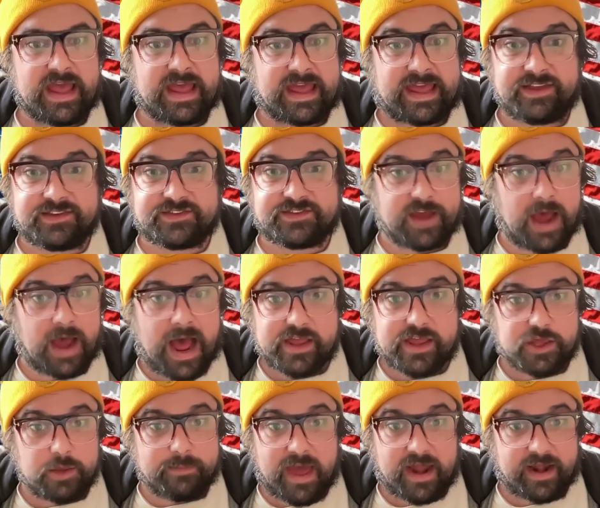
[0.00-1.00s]
He's
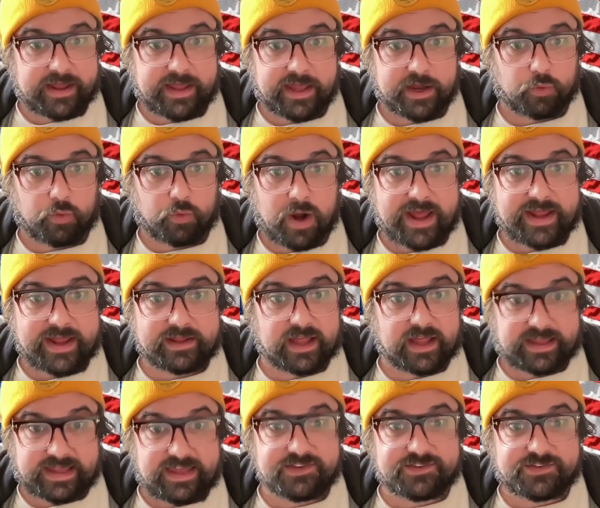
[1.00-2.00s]
documenting it, right?
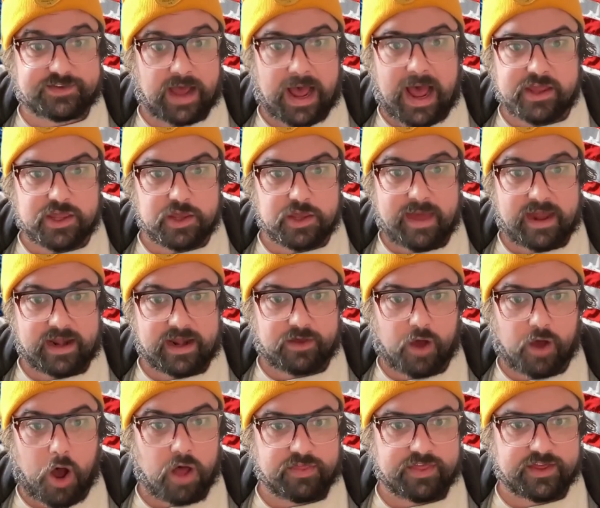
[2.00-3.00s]
Like, he's
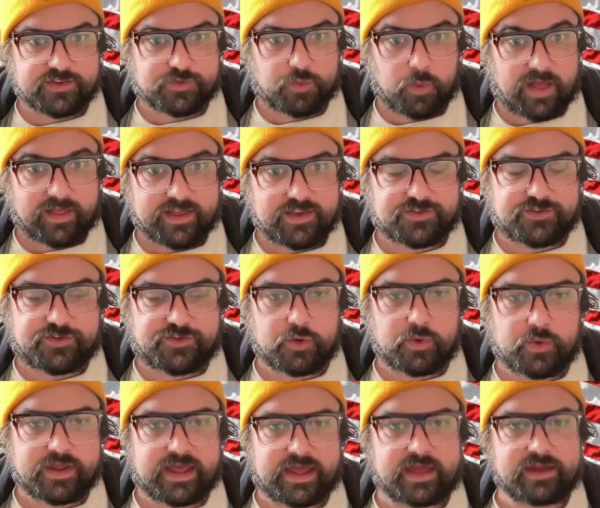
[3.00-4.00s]
documenting all this while he's
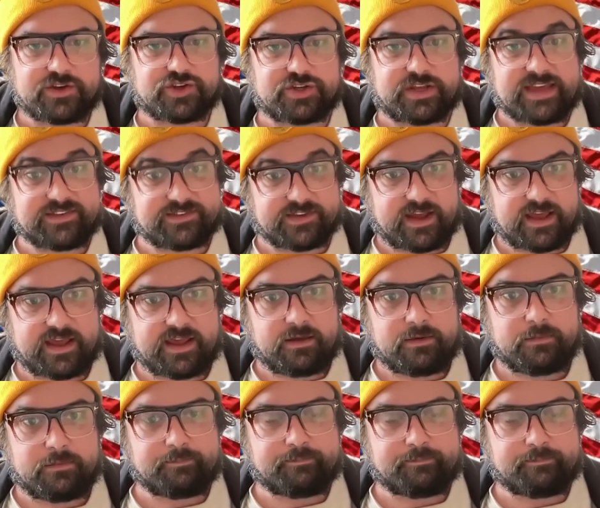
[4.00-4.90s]
doing it, isn't he?